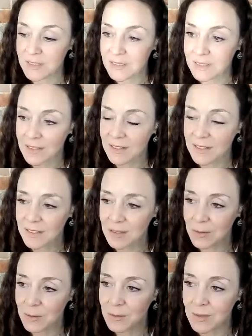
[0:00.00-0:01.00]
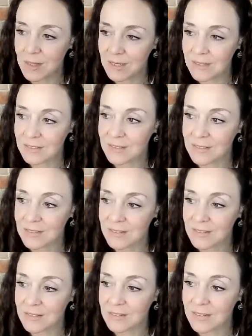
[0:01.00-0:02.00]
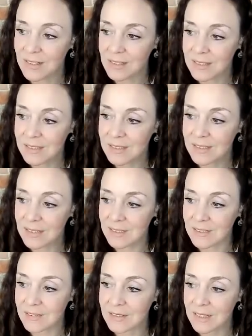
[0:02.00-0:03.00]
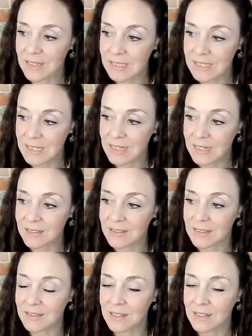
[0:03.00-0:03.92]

that they all had their instincts intact.